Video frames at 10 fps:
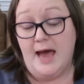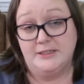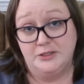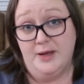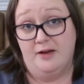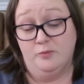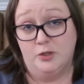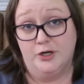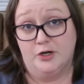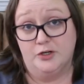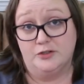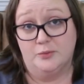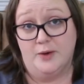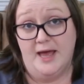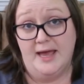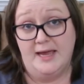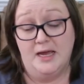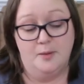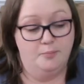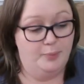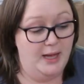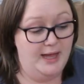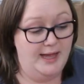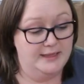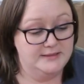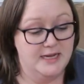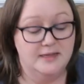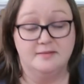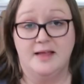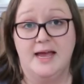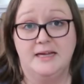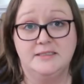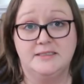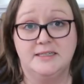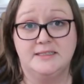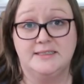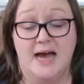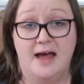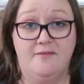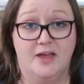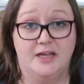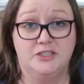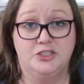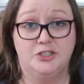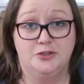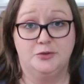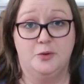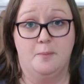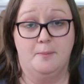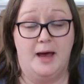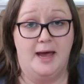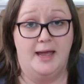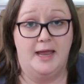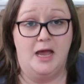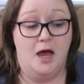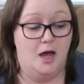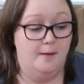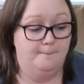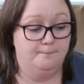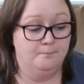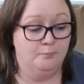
I do have more yarn on the way, but let's dive into my, um,